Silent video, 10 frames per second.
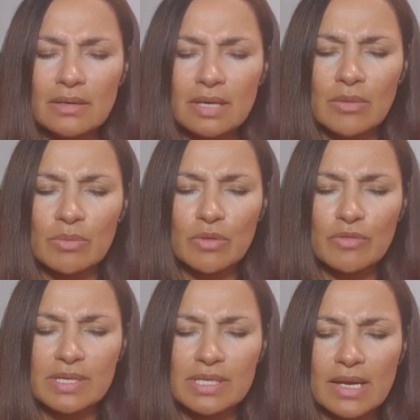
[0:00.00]
And
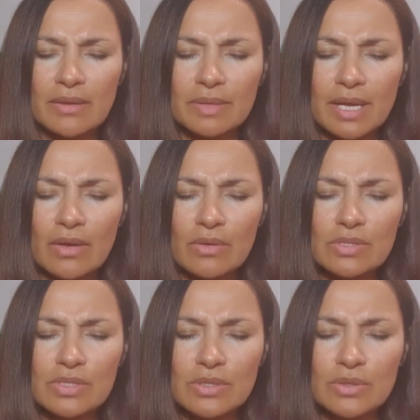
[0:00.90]
moving down now
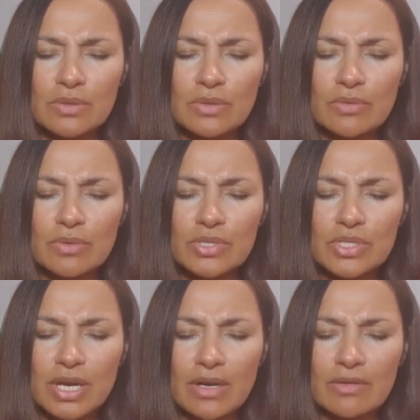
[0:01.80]
to the root
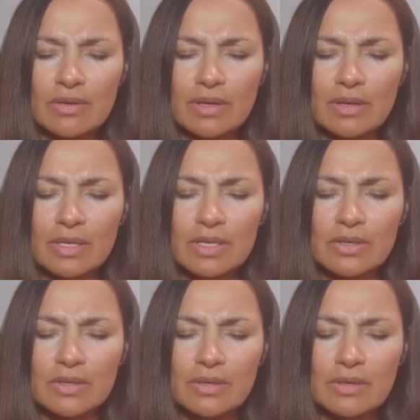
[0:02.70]
chakra in
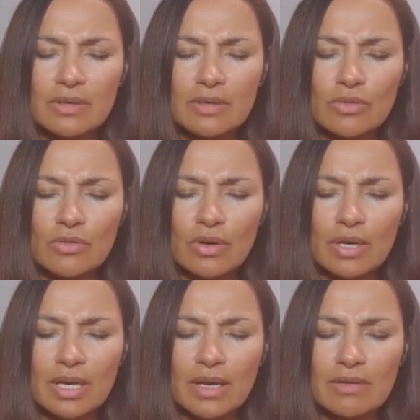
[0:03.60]
your
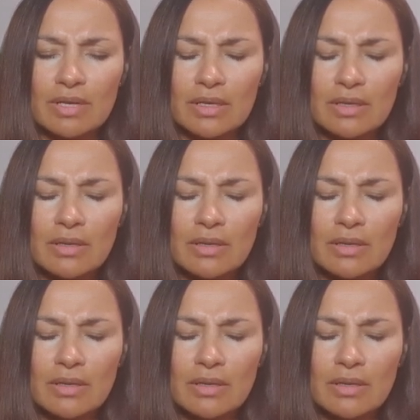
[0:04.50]
groin area.